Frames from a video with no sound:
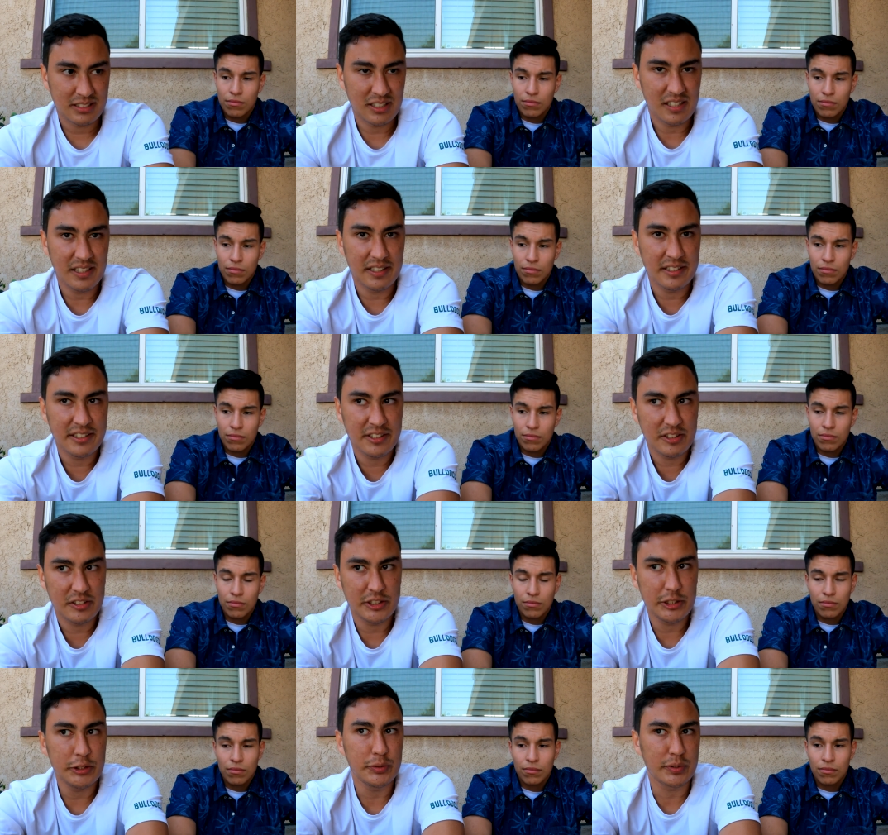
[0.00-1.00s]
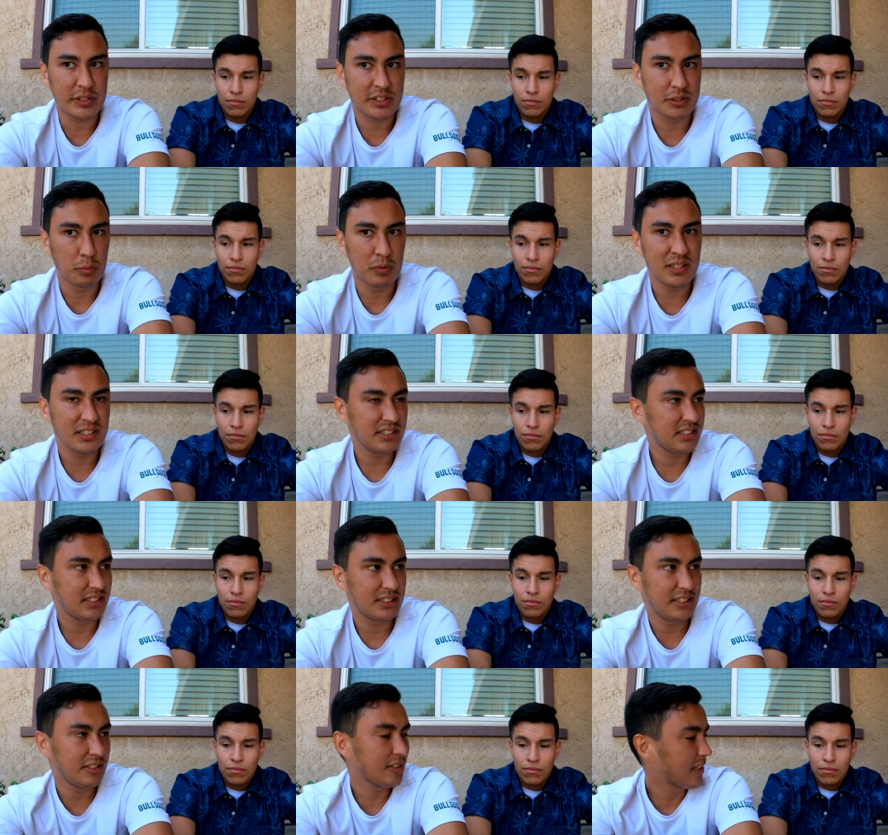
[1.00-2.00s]
Speaker 1: the other nukes, what is?
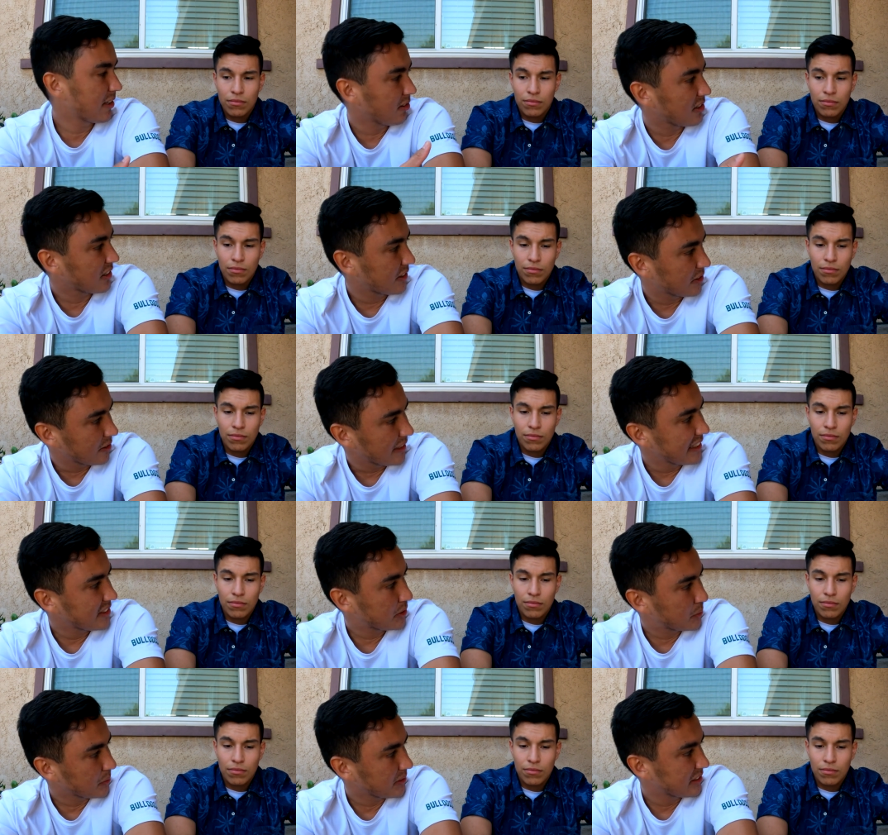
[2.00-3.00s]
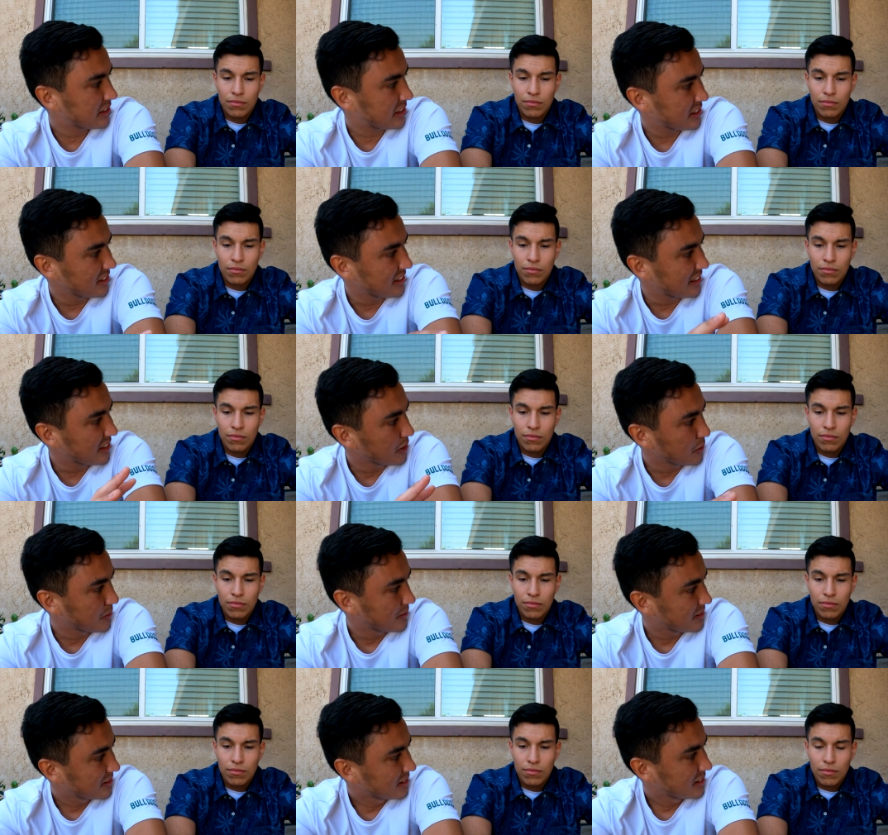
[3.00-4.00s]
Do you know how long their A school is? Because I know
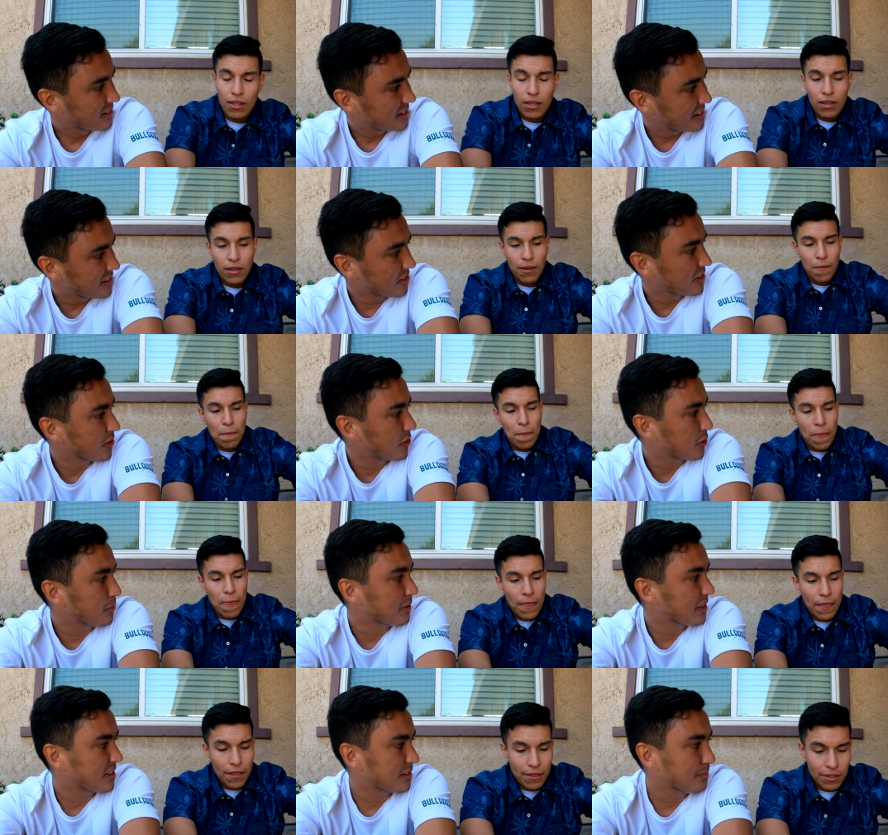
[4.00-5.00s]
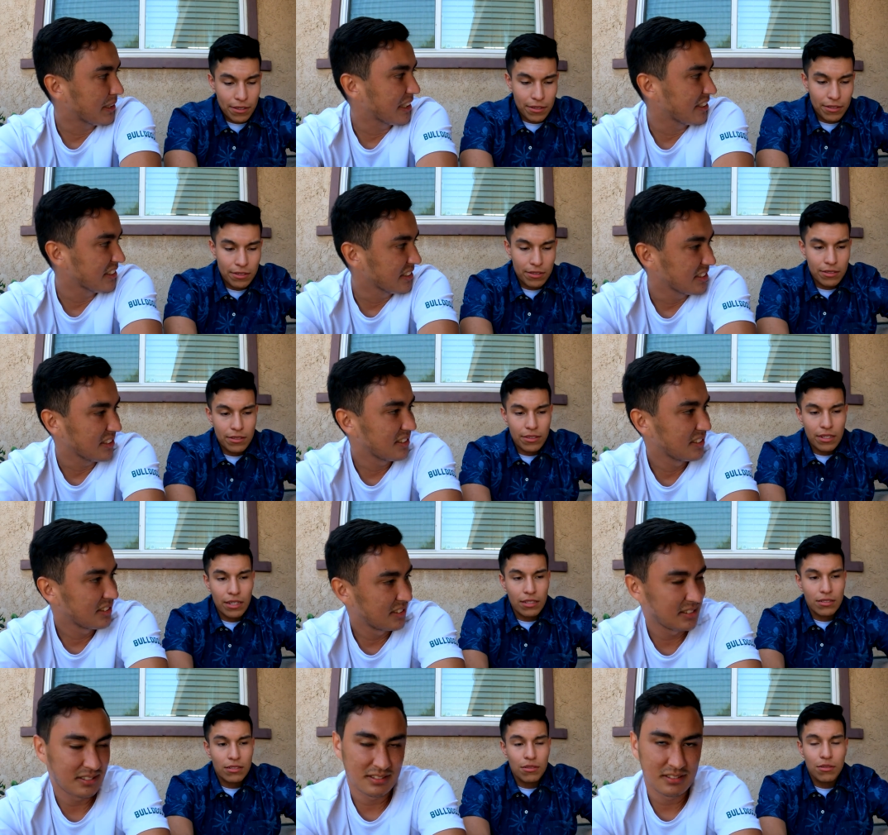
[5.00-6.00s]
you don't know too much about it.
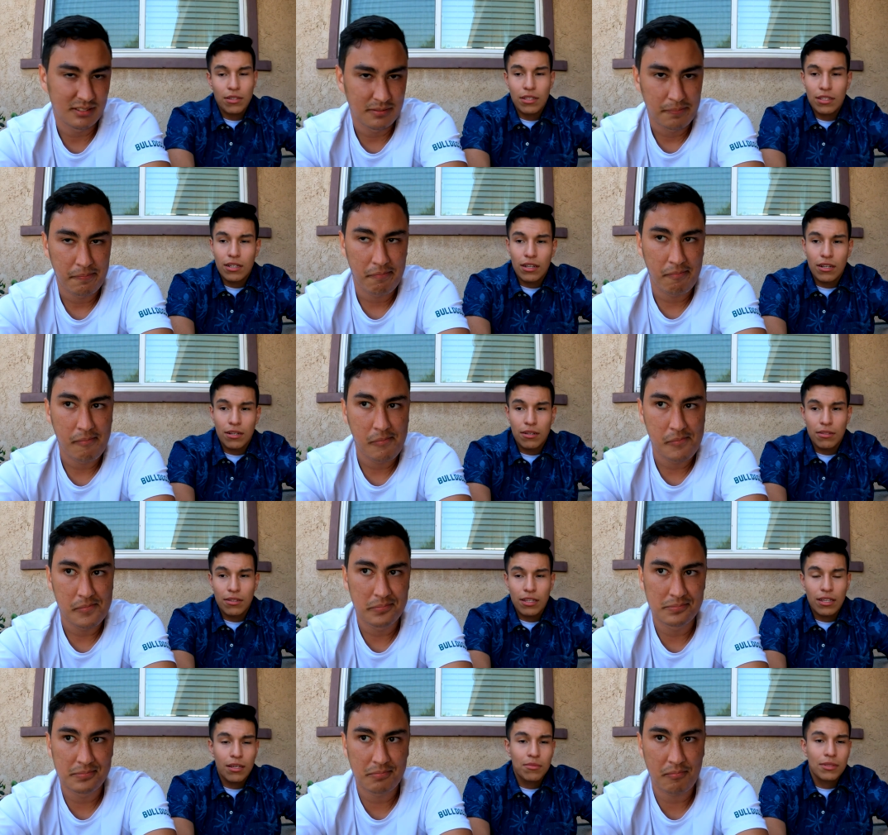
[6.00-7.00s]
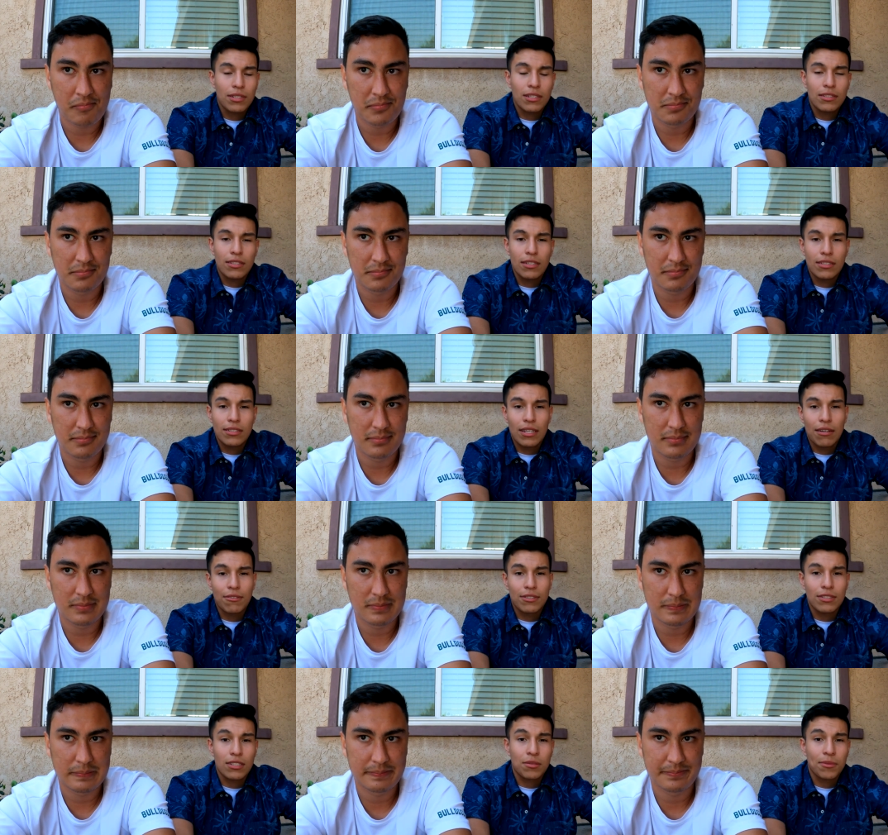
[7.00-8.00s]
Yeah,
Speaker 2: so the uh, EMs and ETs, they have
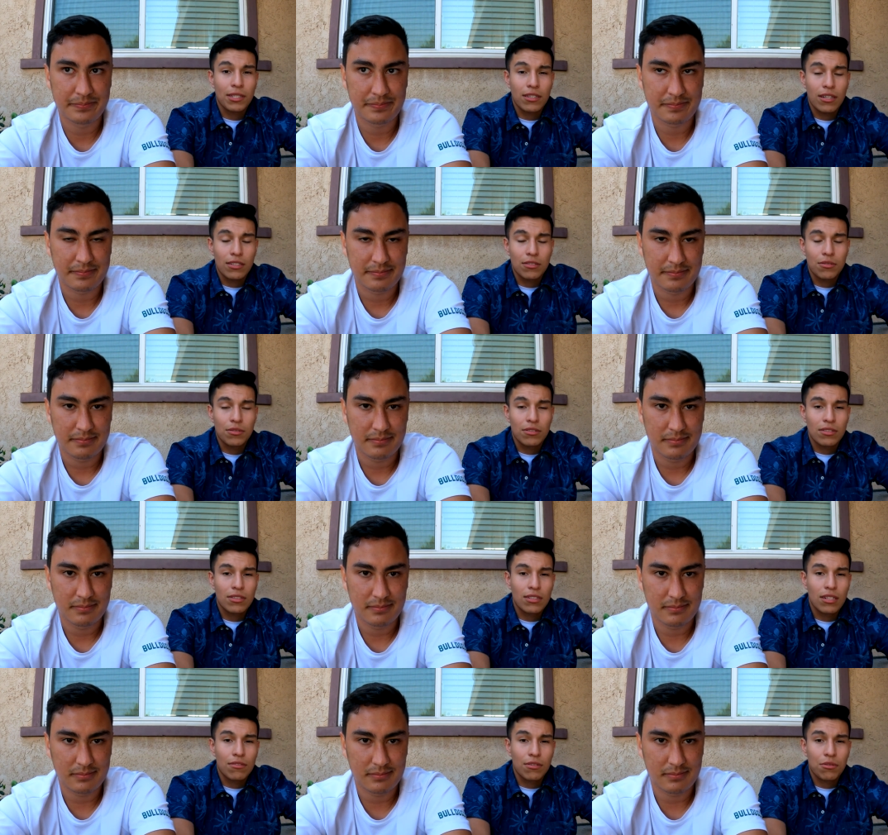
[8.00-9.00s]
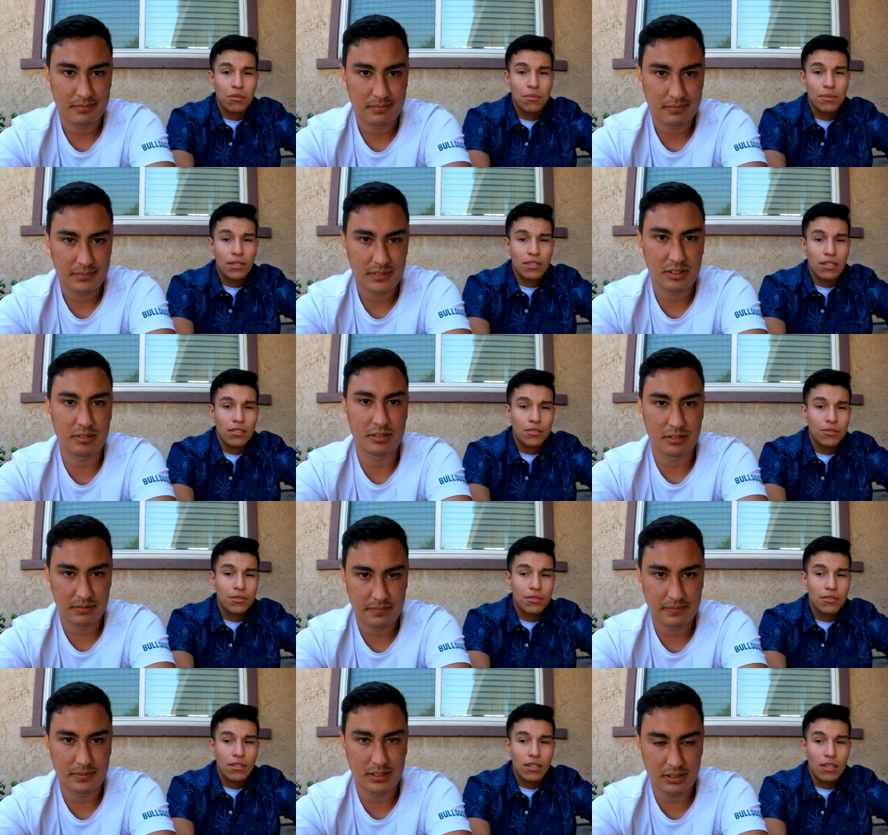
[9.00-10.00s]
a six month A school instead of a three month A
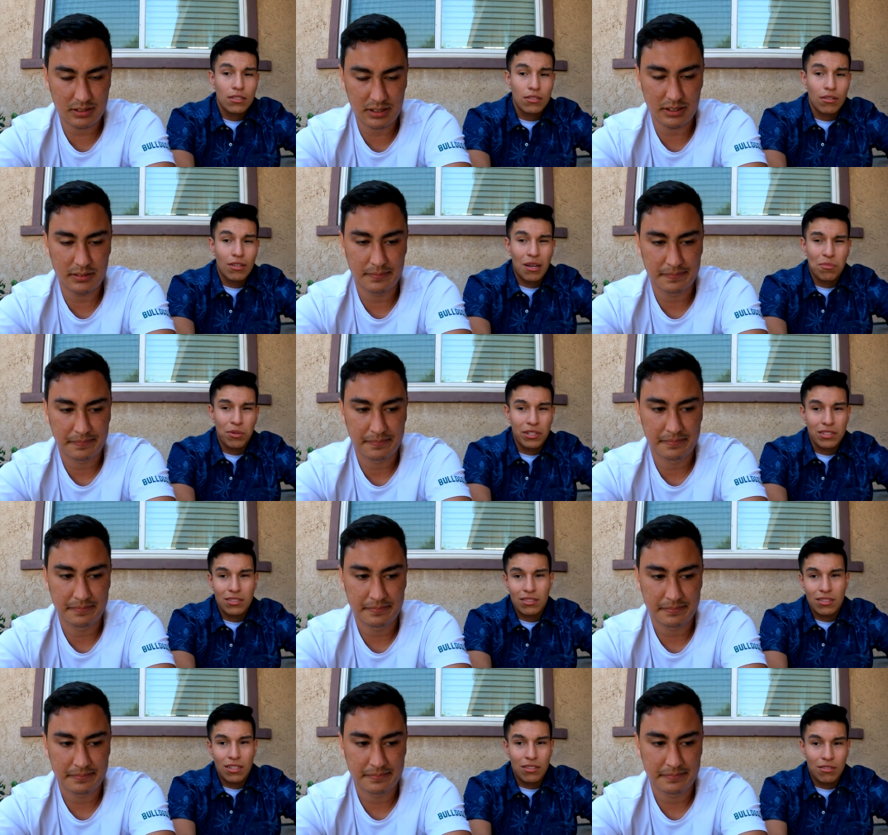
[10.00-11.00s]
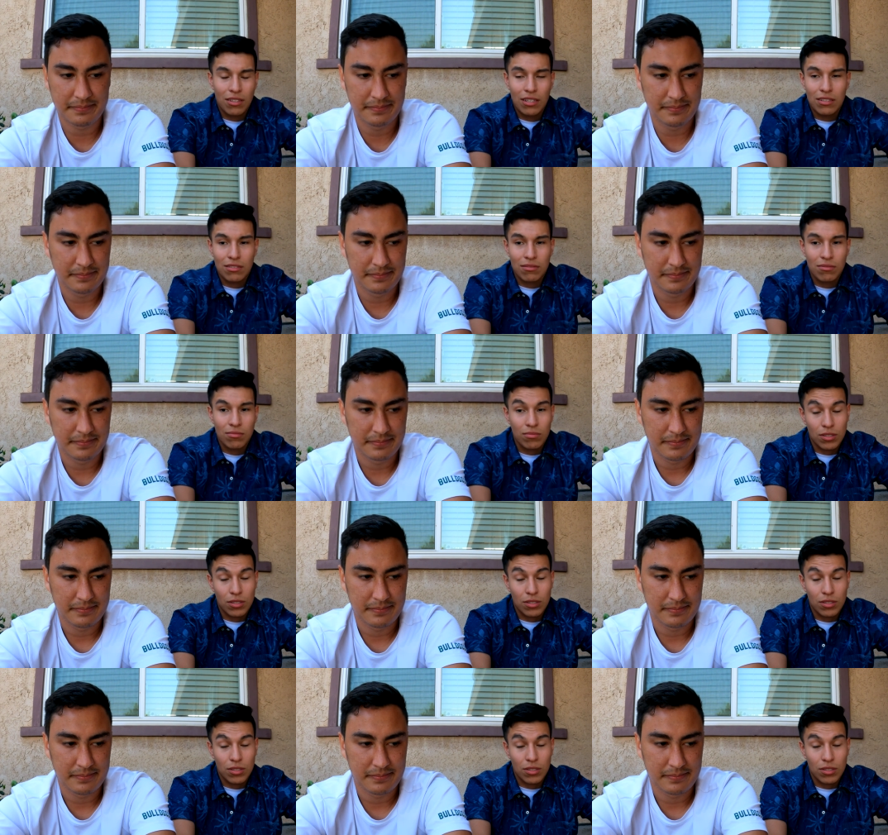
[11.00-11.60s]
school. Okay. So that brings their thing,